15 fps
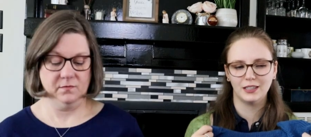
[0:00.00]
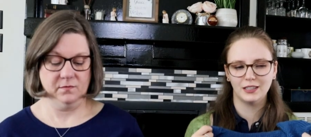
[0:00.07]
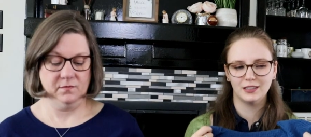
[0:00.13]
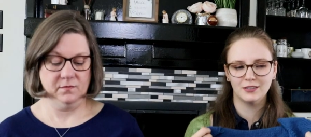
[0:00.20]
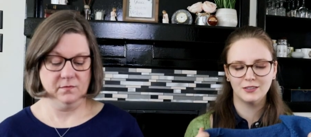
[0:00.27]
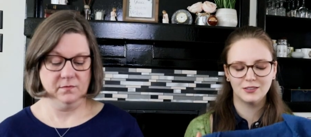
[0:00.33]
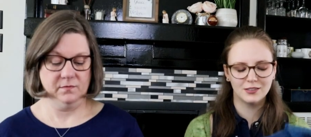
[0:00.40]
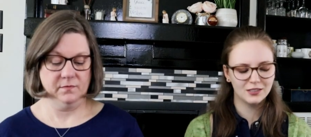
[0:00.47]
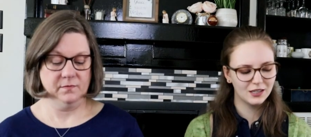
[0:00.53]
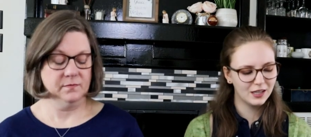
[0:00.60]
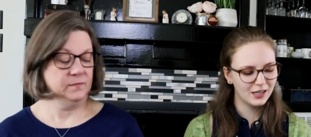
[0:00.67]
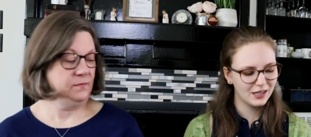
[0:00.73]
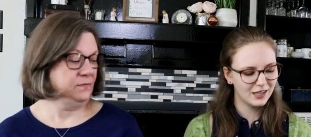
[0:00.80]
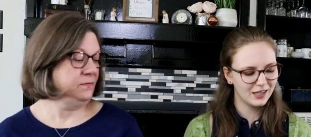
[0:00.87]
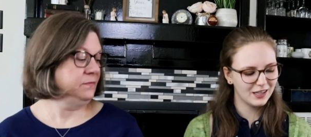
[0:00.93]
Speaker 1: nice.
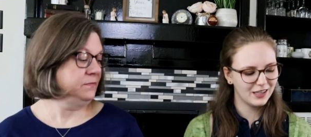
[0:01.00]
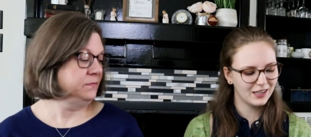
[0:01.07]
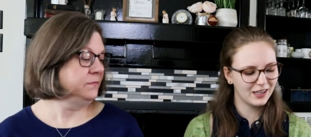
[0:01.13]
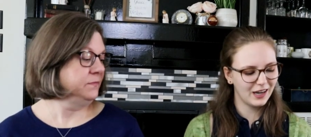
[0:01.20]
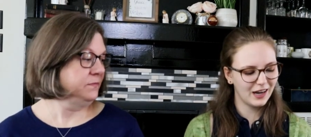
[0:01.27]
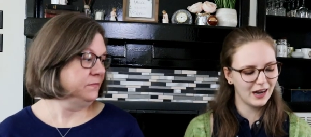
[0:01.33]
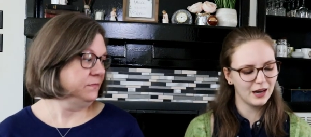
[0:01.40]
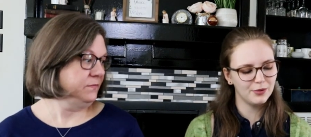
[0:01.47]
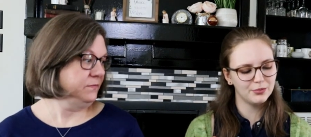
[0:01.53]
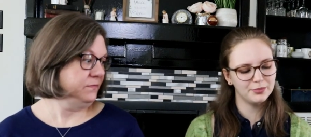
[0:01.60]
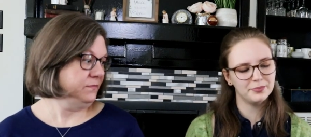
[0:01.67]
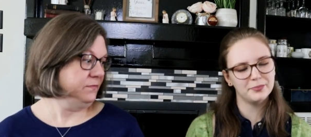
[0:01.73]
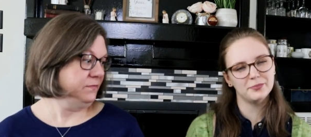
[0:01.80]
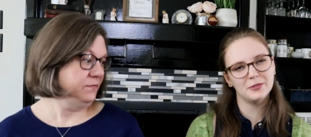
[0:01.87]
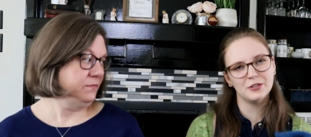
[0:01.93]
Mm -hmm. I
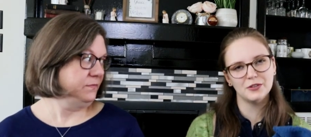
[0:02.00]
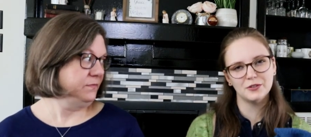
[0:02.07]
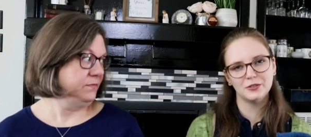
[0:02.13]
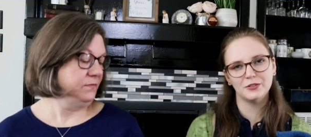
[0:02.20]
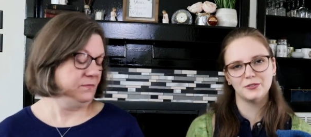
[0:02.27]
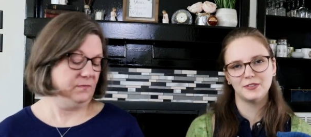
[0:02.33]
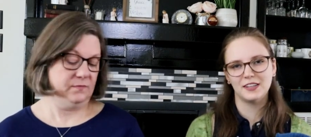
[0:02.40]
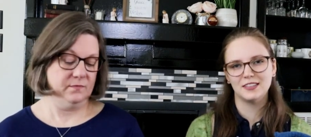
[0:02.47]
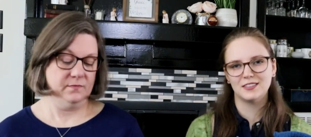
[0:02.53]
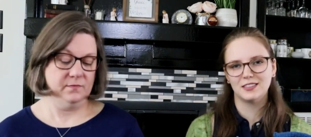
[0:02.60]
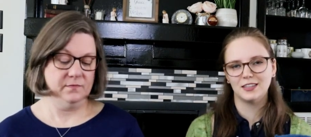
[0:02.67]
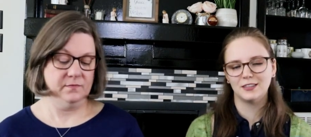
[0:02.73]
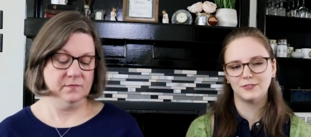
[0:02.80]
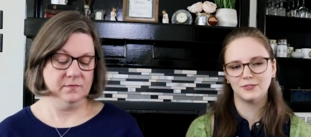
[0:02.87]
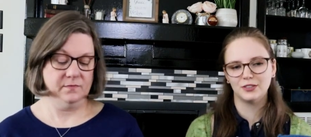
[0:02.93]
don't know if I'd
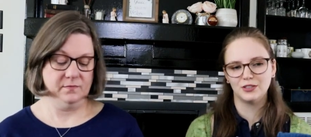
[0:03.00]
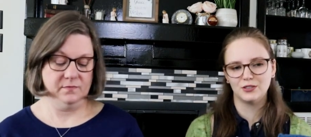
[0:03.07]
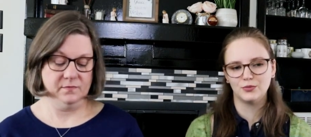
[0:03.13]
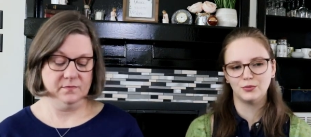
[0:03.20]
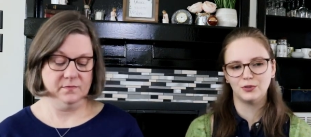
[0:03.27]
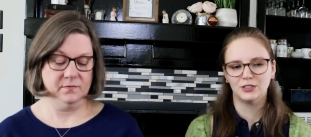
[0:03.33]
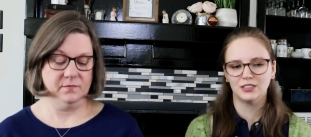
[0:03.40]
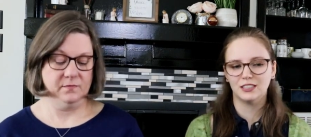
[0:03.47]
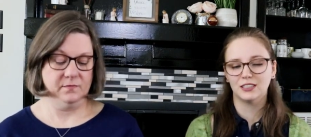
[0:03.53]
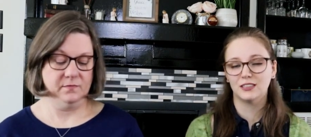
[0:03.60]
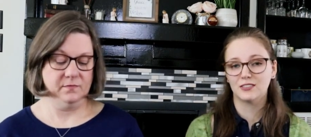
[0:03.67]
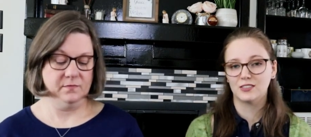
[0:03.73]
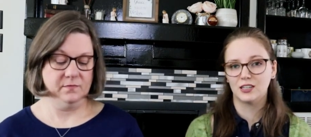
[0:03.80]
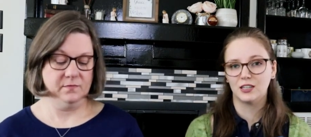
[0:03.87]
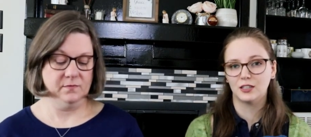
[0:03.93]
say it feels woolly. It
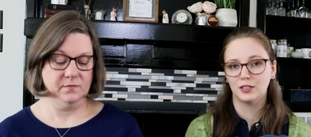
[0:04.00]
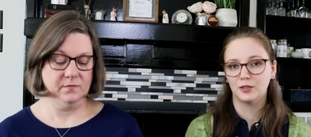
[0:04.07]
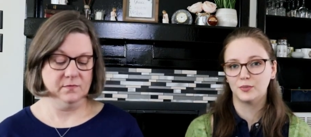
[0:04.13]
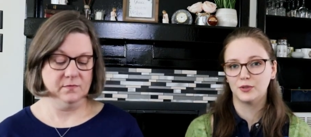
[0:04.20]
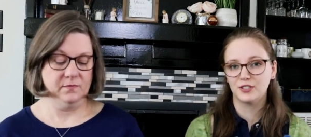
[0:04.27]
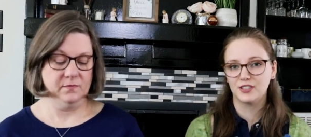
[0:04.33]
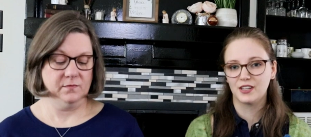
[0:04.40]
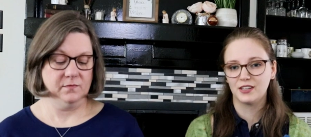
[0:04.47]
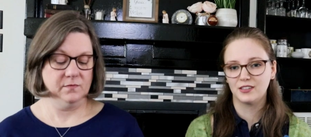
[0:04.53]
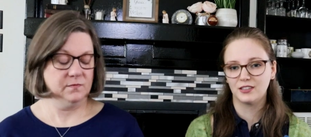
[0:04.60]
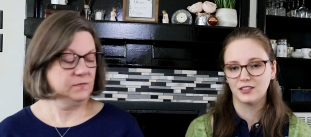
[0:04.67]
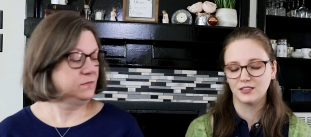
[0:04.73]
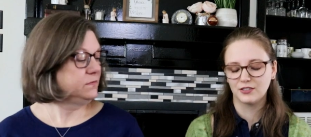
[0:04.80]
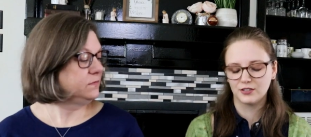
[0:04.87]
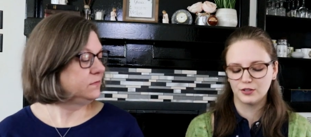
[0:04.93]
is 100%
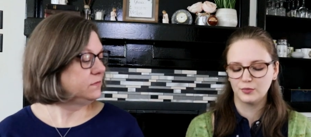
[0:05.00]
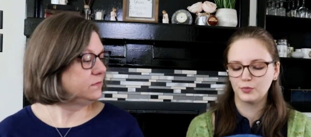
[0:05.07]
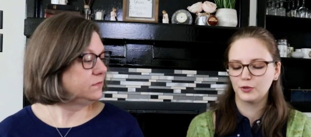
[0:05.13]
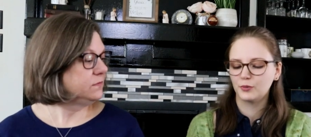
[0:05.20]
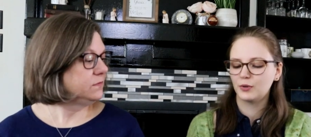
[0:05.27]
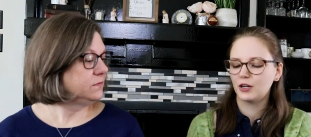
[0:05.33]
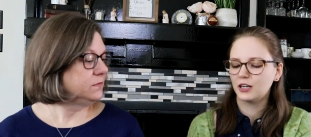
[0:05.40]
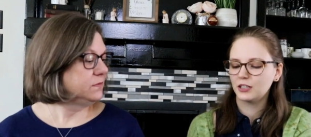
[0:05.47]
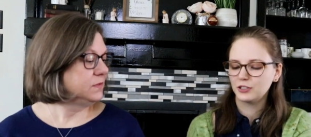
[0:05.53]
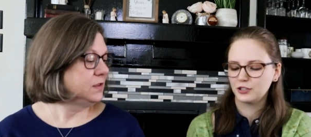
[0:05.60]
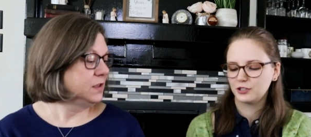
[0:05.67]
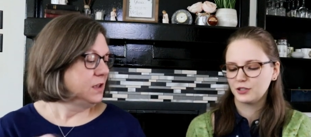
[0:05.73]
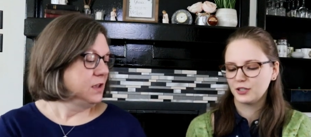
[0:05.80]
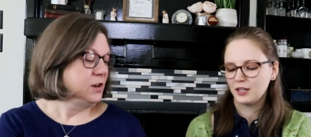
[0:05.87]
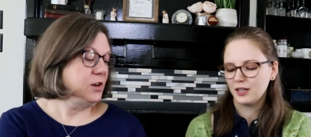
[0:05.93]
non-super
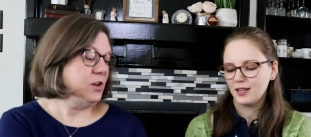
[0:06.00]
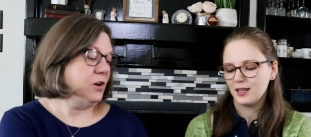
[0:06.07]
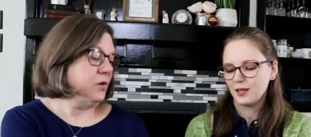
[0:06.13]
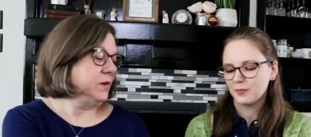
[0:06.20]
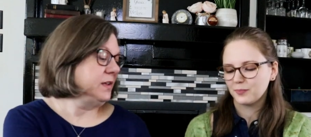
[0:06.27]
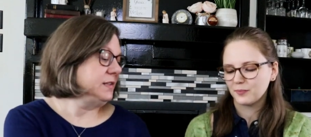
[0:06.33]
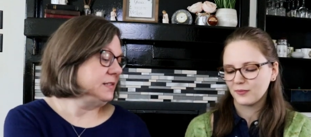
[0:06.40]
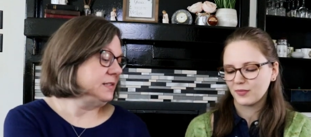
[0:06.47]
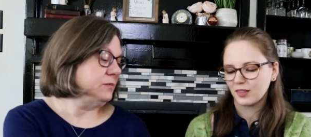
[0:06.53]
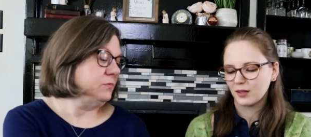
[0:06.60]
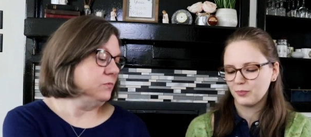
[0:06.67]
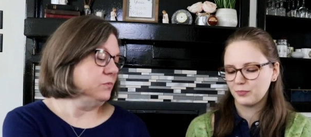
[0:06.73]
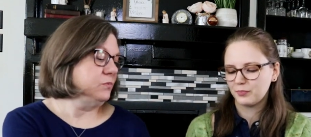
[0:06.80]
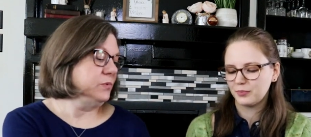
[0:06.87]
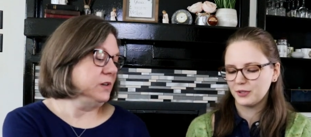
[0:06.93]
Speaker 2: wash. No,
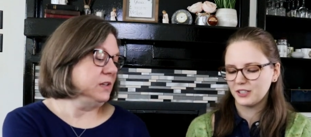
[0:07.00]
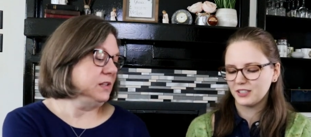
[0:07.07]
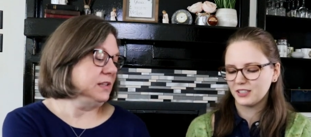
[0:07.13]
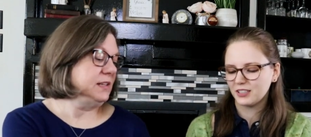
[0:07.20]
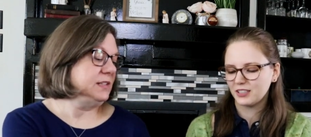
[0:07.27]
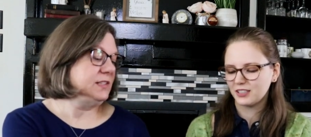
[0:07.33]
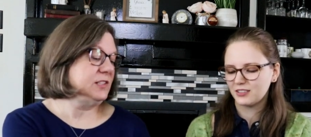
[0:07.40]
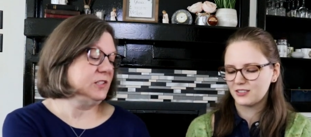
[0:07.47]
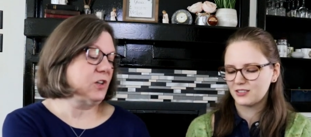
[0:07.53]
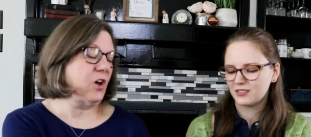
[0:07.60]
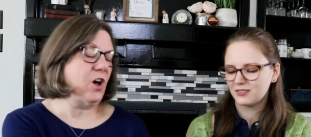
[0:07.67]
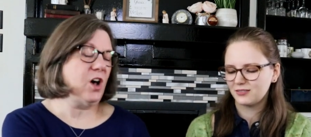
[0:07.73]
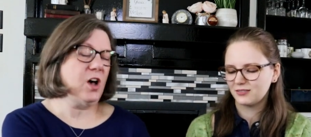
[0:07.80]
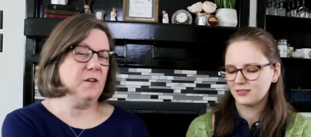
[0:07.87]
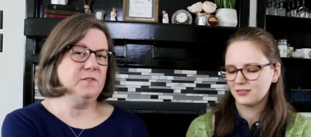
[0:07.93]
it's really it's,
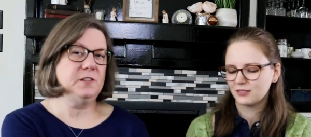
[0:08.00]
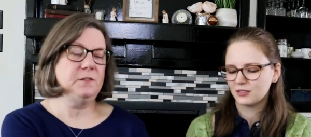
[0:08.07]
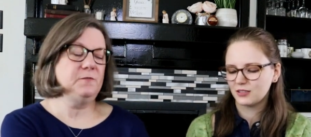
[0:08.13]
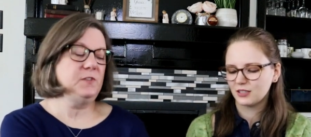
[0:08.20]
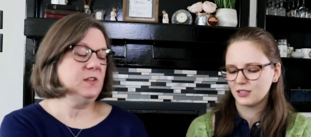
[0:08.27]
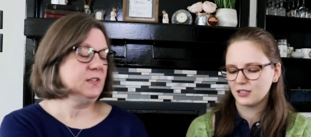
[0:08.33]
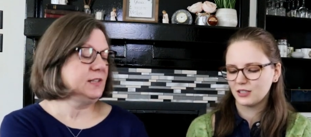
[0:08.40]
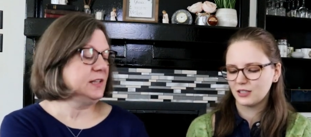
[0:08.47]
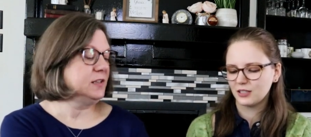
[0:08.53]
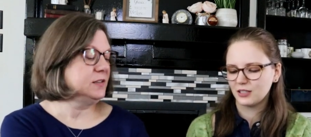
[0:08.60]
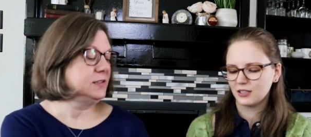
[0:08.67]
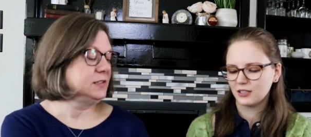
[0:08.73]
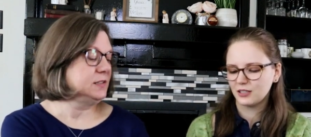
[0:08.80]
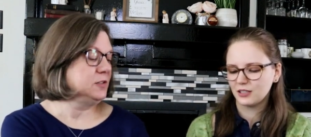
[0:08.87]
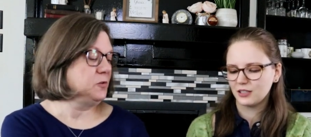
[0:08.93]
soft. It feels like a
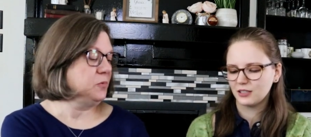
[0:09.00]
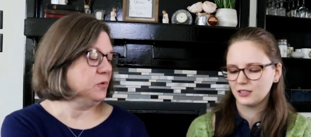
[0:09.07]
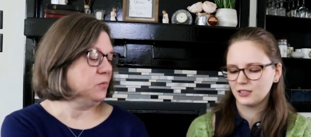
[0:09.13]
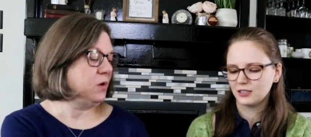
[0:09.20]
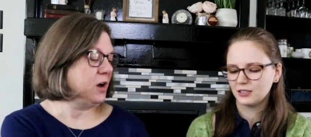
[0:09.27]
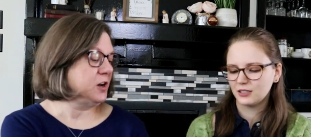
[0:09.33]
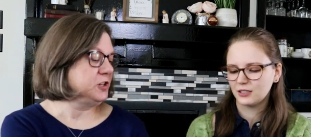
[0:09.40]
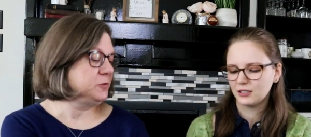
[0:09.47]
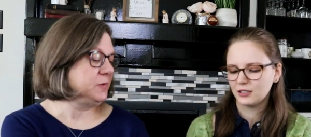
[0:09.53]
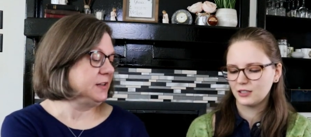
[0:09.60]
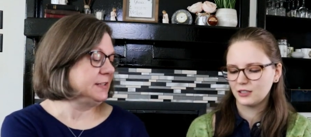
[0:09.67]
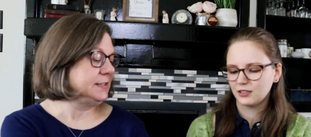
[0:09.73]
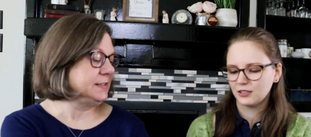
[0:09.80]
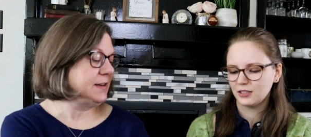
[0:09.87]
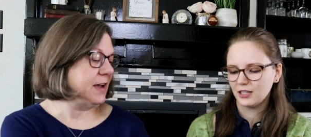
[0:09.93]
super wash, but
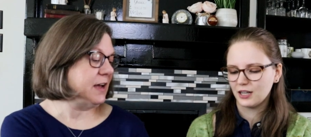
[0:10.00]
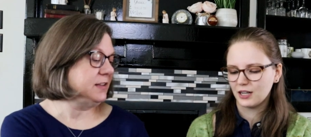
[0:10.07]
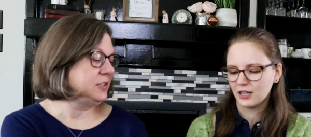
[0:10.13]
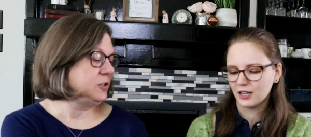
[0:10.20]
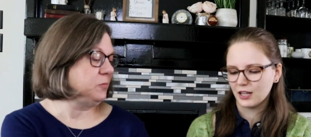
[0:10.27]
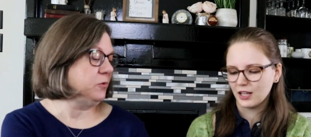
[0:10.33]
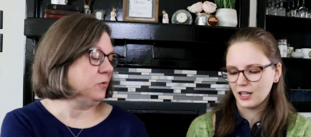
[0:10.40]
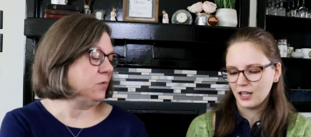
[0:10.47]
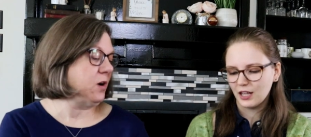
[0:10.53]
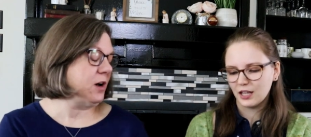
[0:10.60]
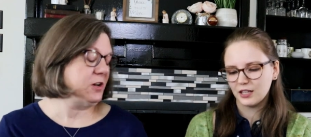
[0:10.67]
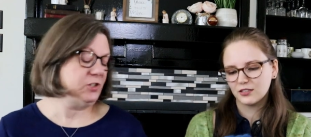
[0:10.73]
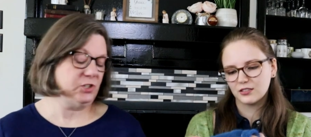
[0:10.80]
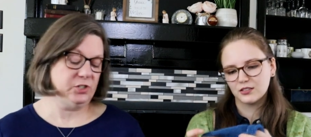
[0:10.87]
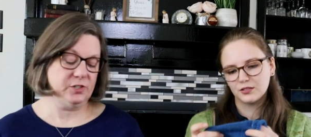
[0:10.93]
it's not yeah, super
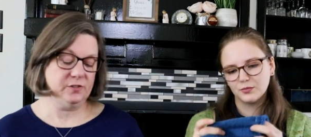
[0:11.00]
It's